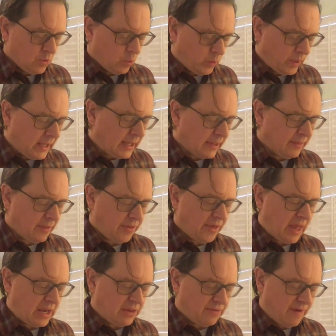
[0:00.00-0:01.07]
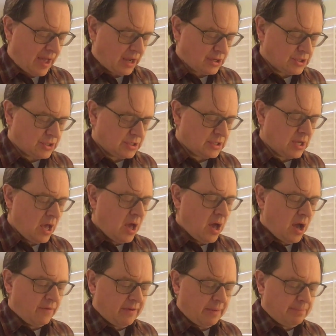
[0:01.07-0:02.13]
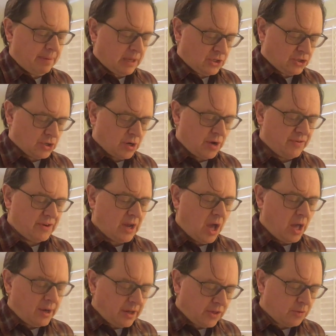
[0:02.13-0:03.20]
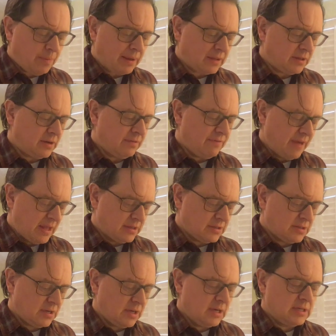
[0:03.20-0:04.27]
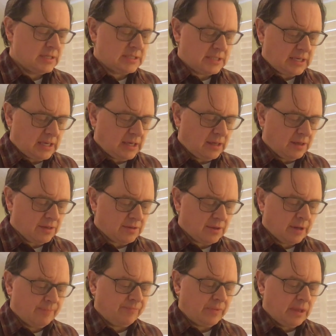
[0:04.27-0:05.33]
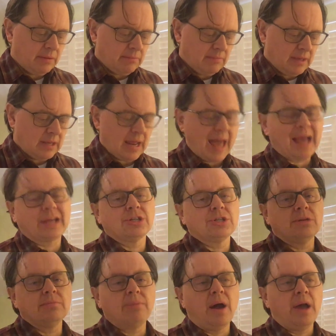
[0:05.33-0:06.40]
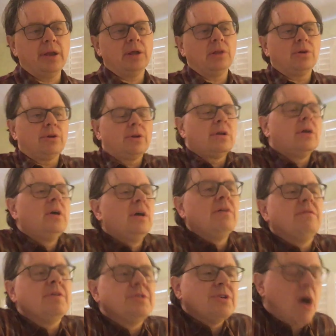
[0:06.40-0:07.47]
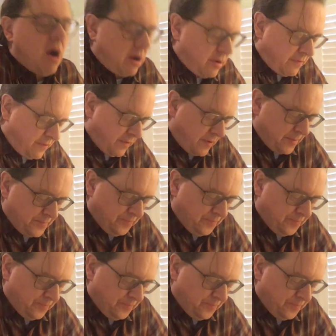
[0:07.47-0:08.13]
weaken the satisfactions of a picture of an unexpected event seized in mid-action by an alert photographer.